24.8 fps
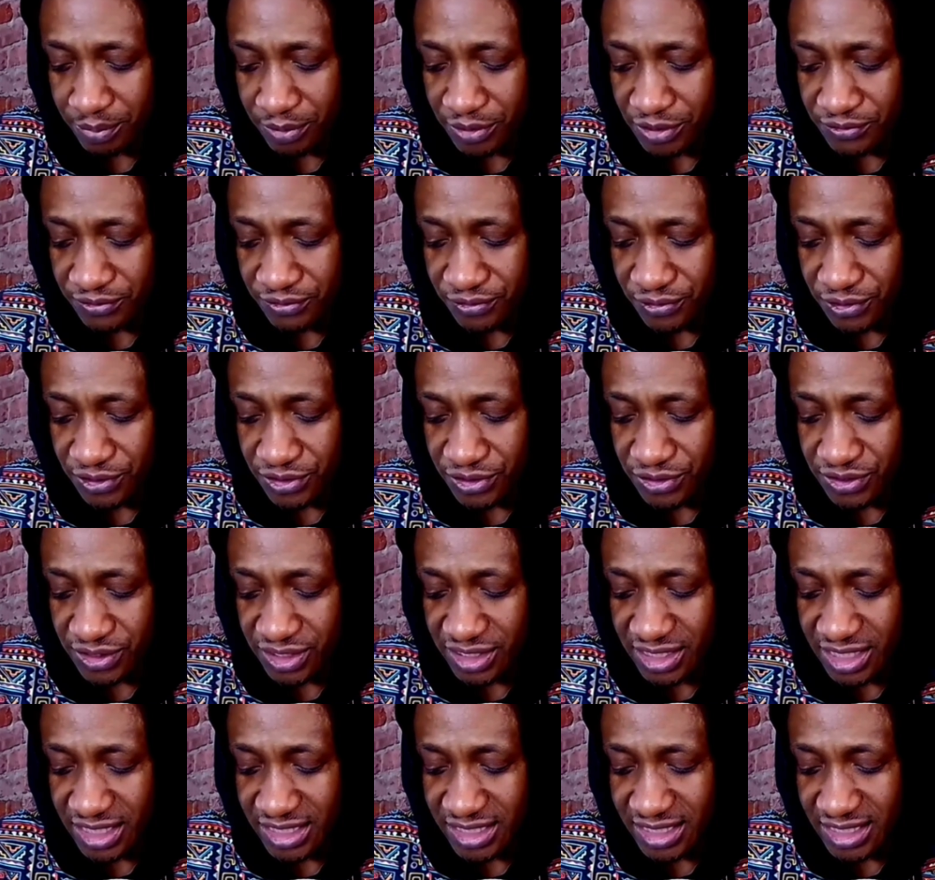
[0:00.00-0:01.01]
portfolios
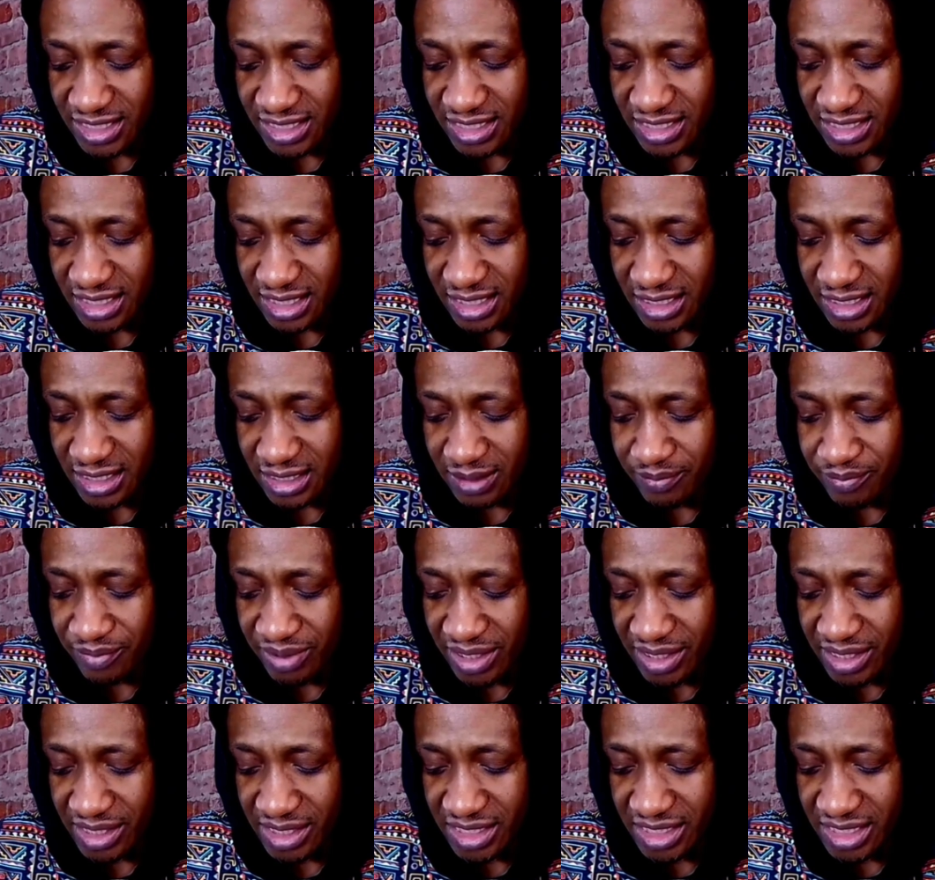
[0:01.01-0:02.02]
such as
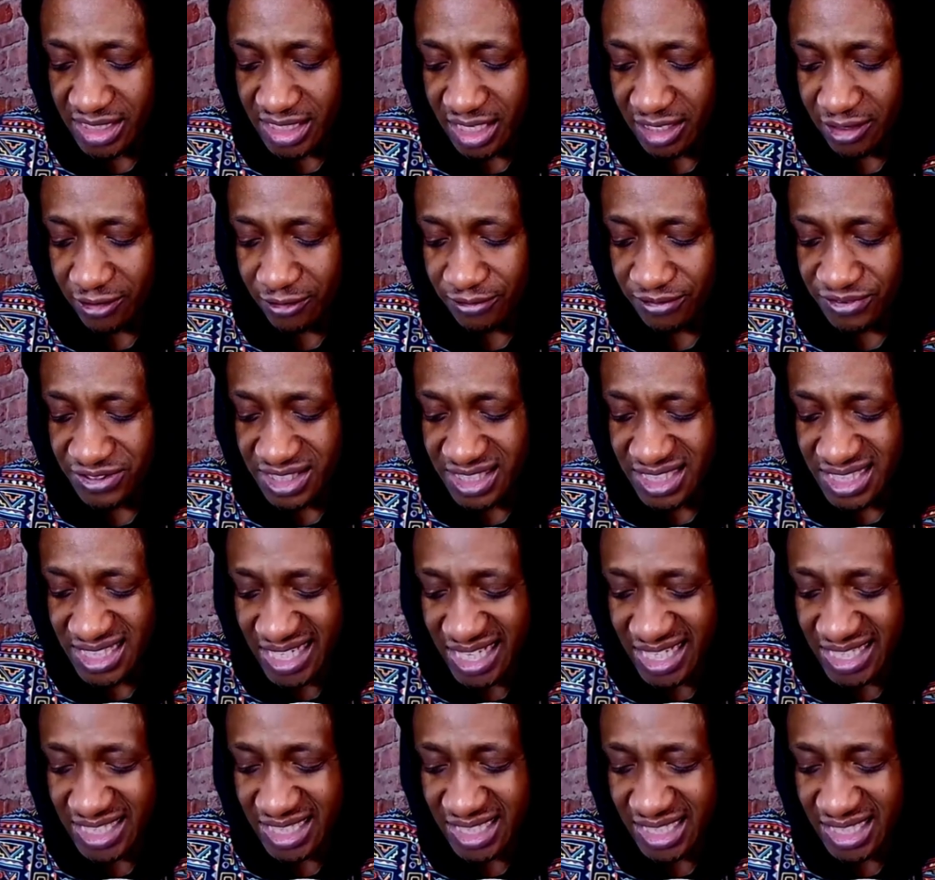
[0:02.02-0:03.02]
Minister of
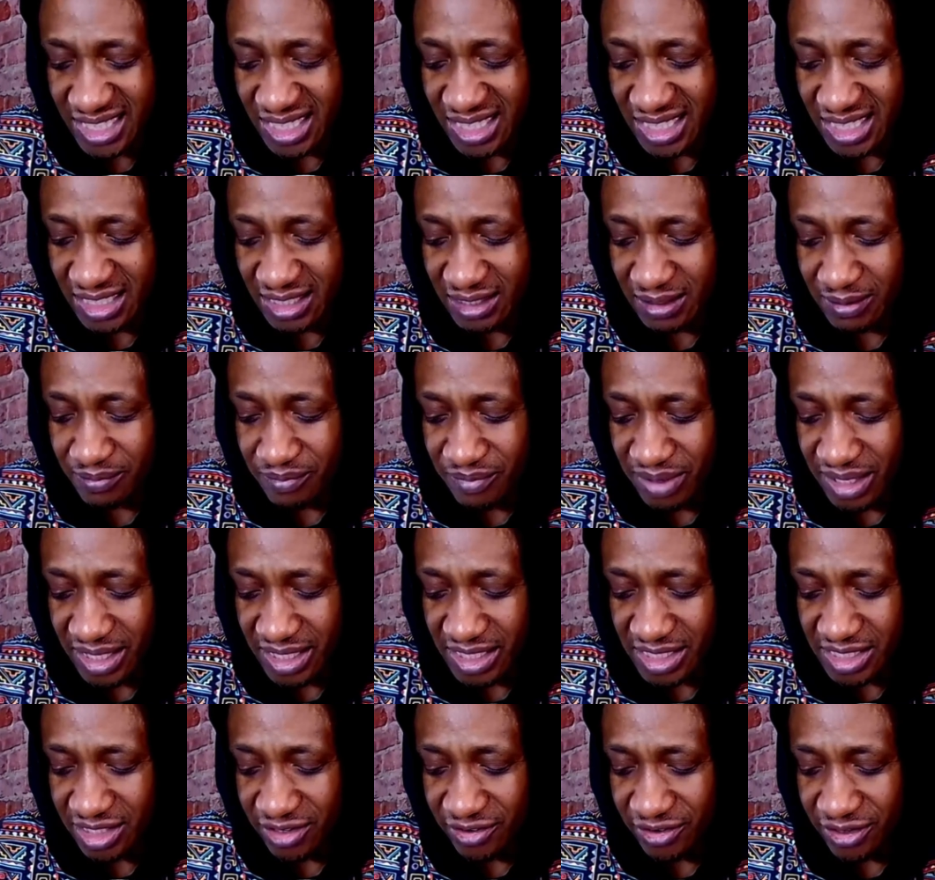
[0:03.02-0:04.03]
State in the
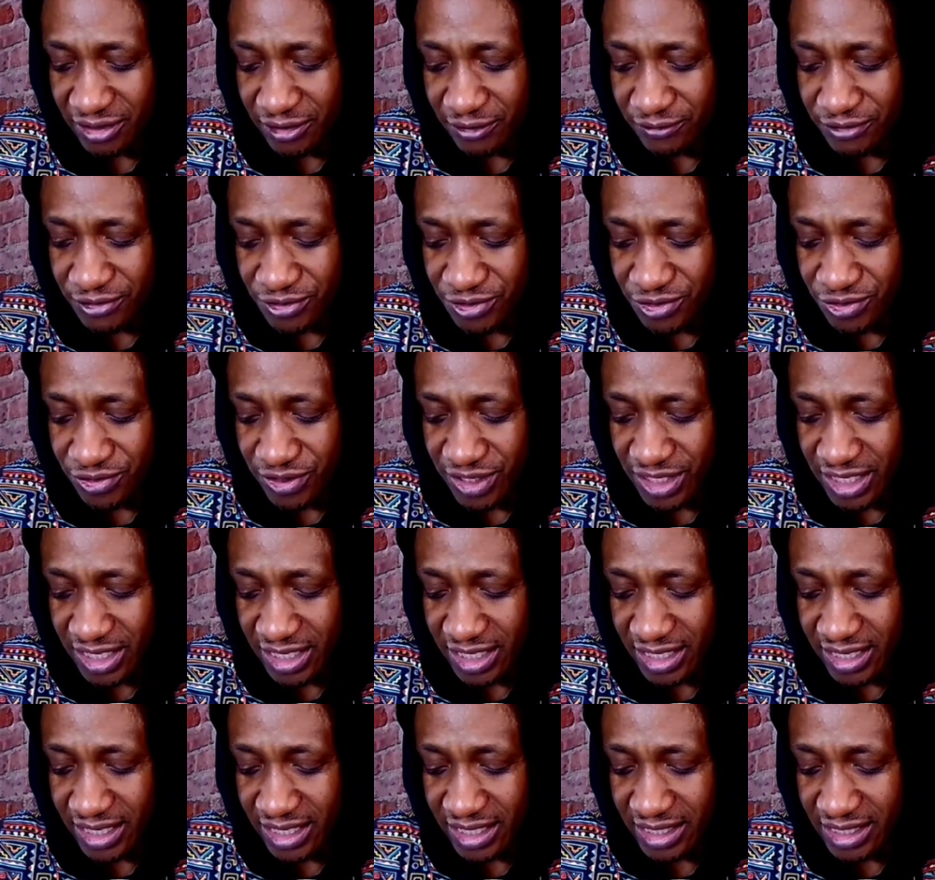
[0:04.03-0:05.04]
Military of Trade
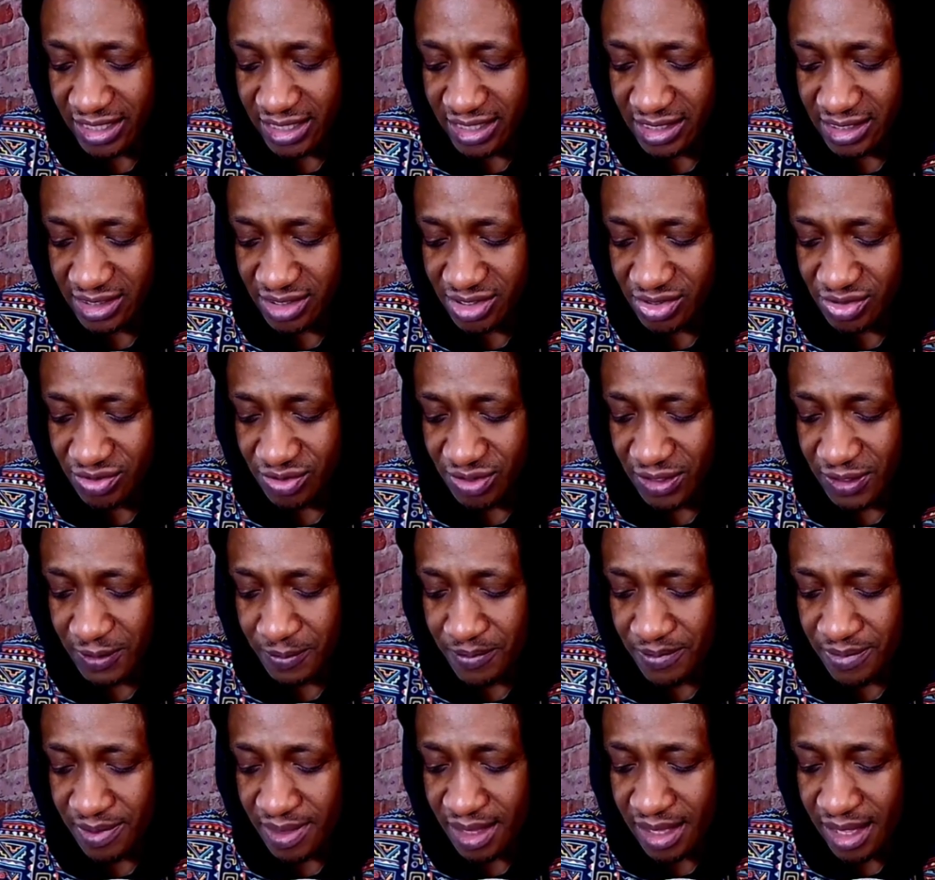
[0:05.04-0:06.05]
and Industry
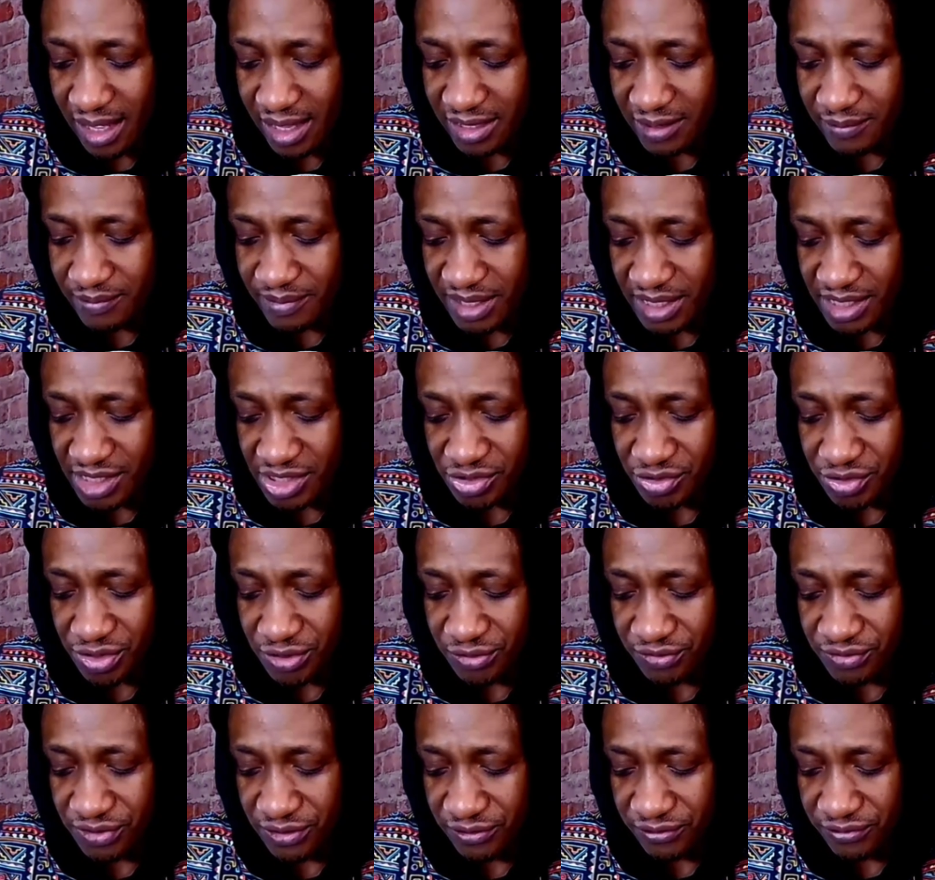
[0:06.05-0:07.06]
and the Ministry
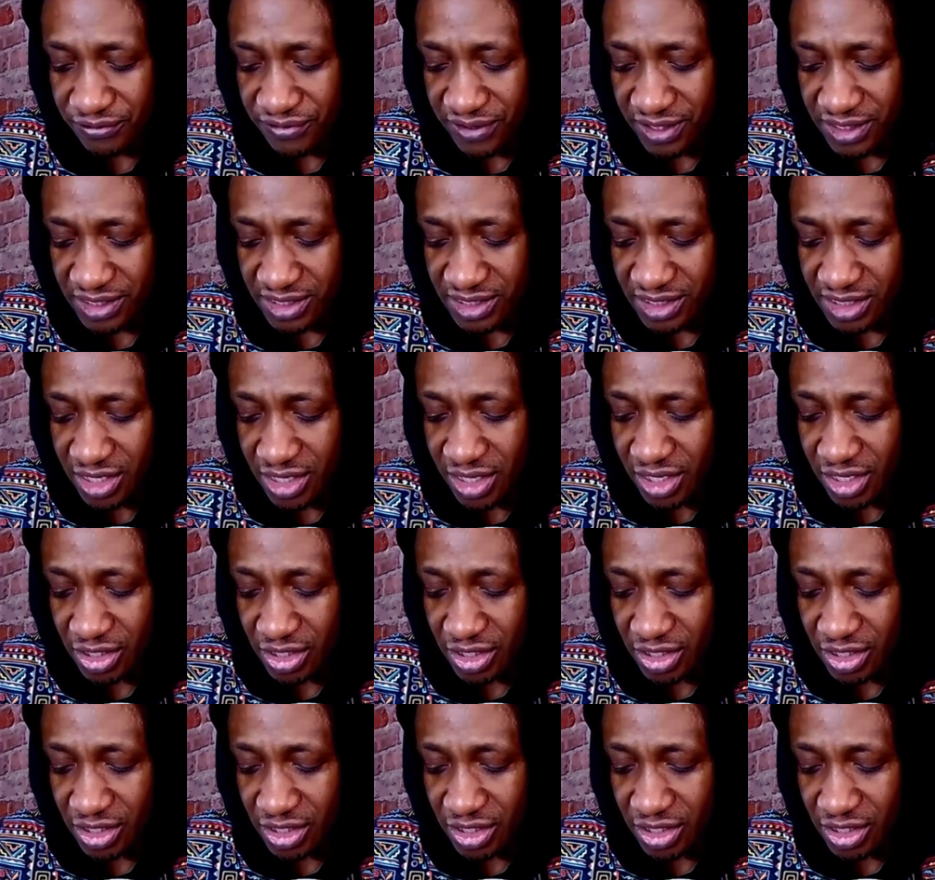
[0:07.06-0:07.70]
of Defense.